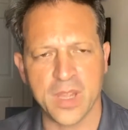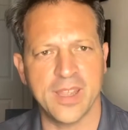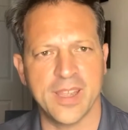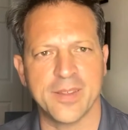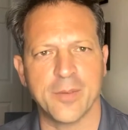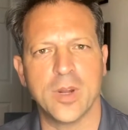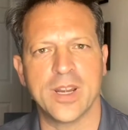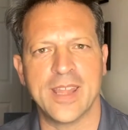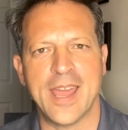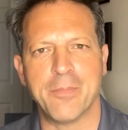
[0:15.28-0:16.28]
And
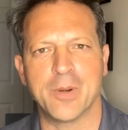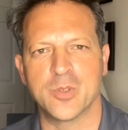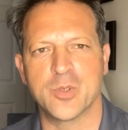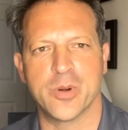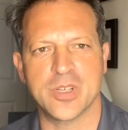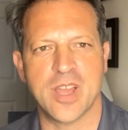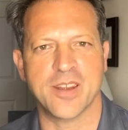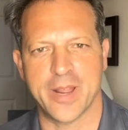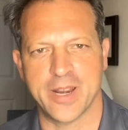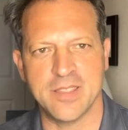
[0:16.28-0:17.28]
what happened was we were
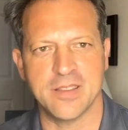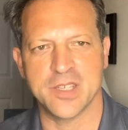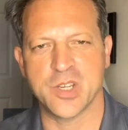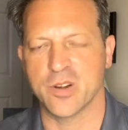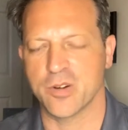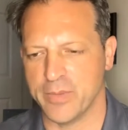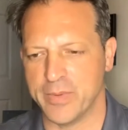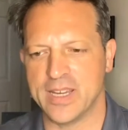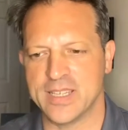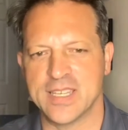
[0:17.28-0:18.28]
talking about in the listing
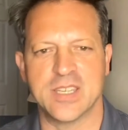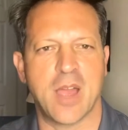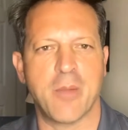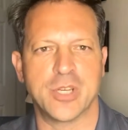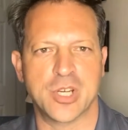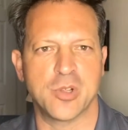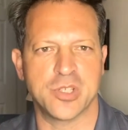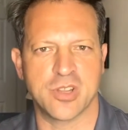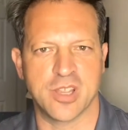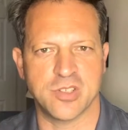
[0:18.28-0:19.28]
agreement, it says how much
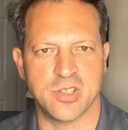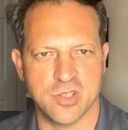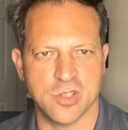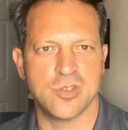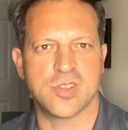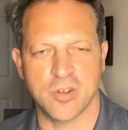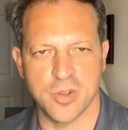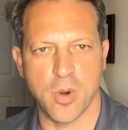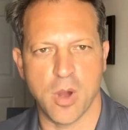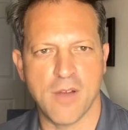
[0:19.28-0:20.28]
closing cost assistance are
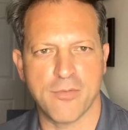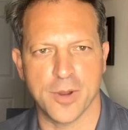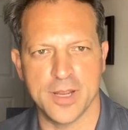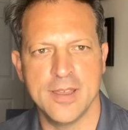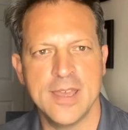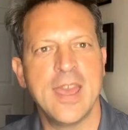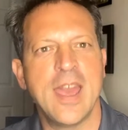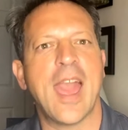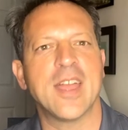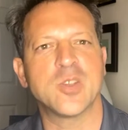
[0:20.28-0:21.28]
you offering
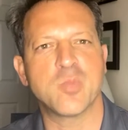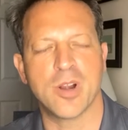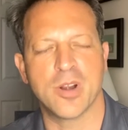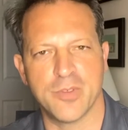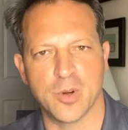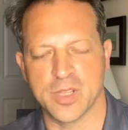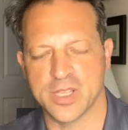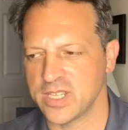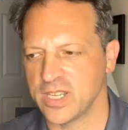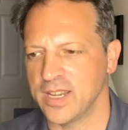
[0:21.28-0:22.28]
as part of your
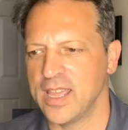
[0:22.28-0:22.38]
listing?